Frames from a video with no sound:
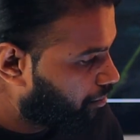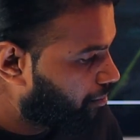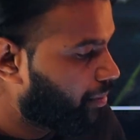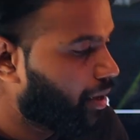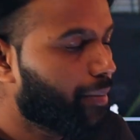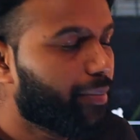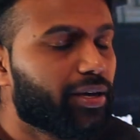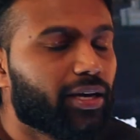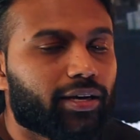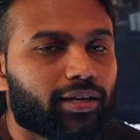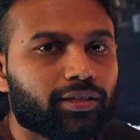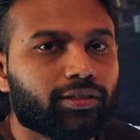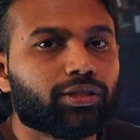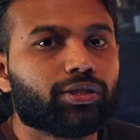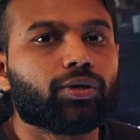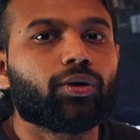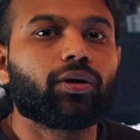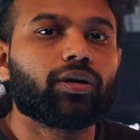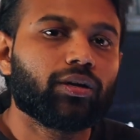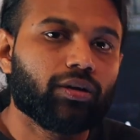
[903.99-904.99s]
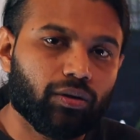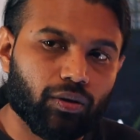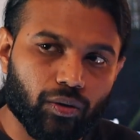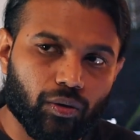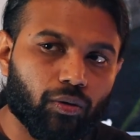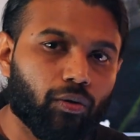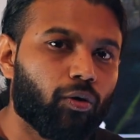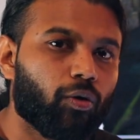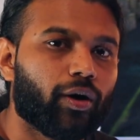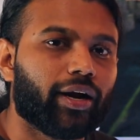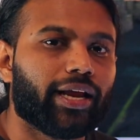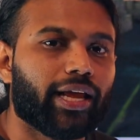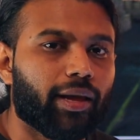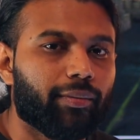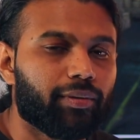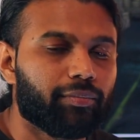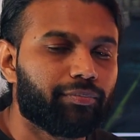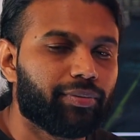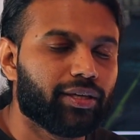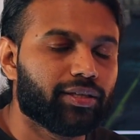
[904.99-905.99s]
Maybe a console or a
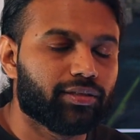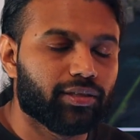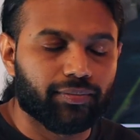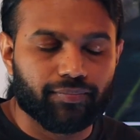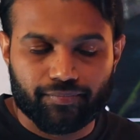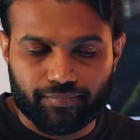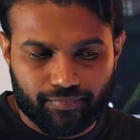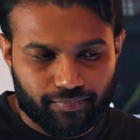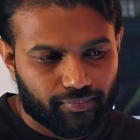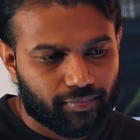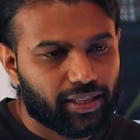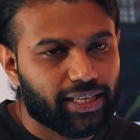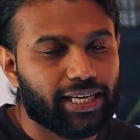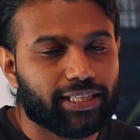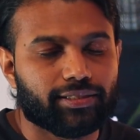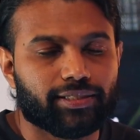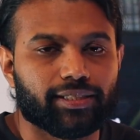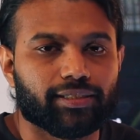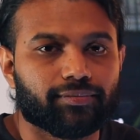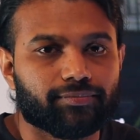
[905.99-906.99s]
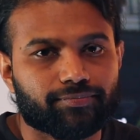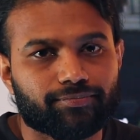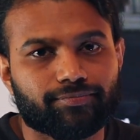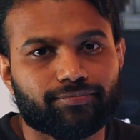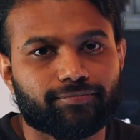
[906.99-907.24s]
gaming PC. That's it.